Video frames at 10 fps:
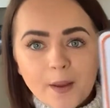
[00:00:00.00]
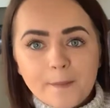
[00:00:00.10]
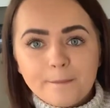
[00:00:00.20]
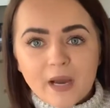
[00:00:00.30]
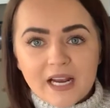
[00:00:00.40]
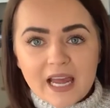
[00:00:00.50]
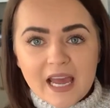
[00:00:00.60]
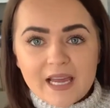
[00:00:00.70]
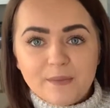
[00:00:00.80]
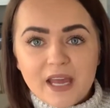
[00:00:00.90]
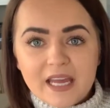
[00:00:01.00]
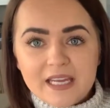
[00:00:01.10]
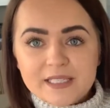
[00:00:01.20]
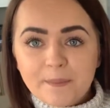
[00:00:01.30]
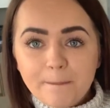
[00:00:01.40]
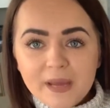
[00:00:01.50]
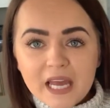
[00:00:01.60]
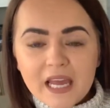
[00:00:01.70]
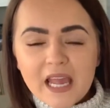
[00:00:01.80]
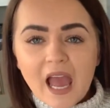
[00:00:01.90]
My name is
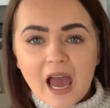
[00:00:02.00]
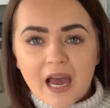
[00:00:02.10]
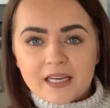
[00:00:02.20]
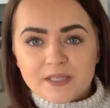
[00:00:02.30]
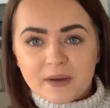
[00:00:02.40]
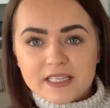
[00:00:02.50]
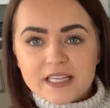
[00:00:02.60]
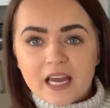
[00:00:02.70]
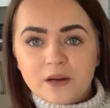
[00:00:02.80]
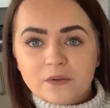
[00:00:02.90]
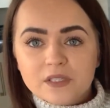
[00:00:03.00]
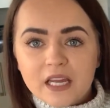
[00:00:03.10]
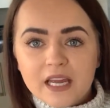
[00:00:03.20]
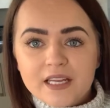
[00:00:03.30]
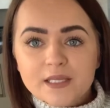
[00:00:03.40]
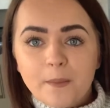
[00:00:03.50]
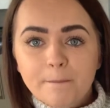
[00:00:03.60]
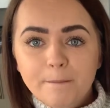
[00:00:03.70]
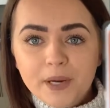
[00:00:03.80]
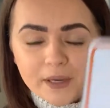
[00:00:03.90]
P and my sound is P.